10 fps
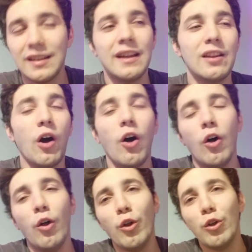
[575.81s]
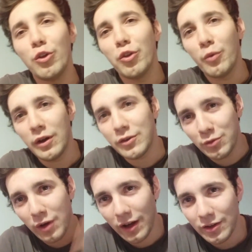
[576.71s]
then all the way
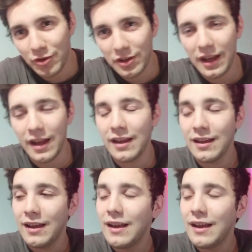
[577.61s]
to one hundred K.